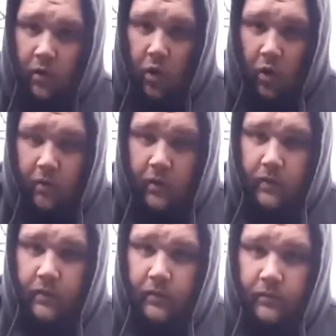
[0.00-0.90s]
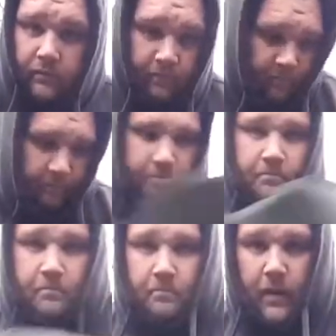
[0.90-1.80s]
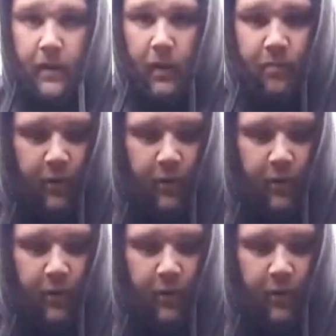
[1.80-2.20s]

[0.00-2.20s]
two bits of the